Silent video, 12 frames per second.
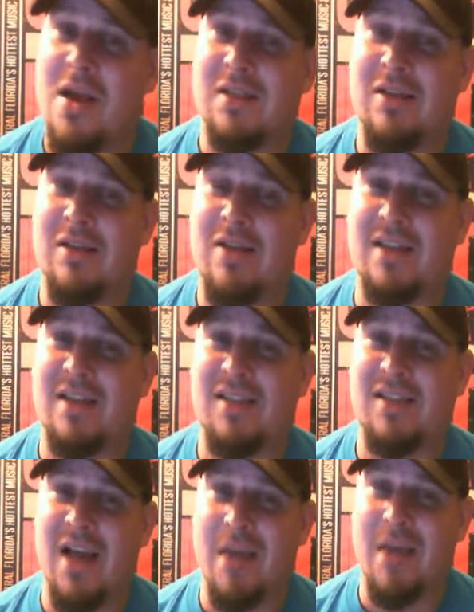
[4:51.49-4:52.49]
Till next
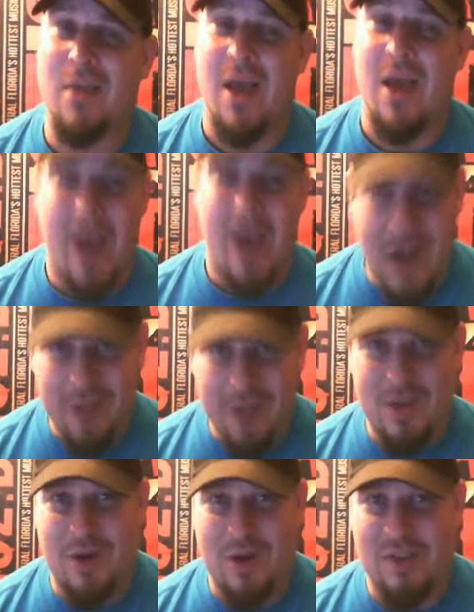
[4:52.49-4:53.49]
time, I
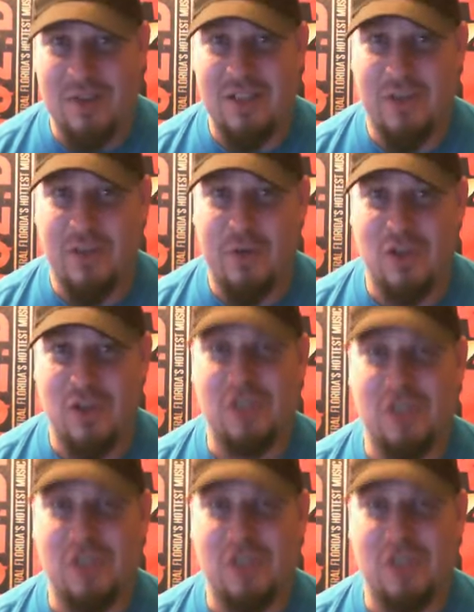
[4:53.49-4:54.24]
am your host, DJ Friction.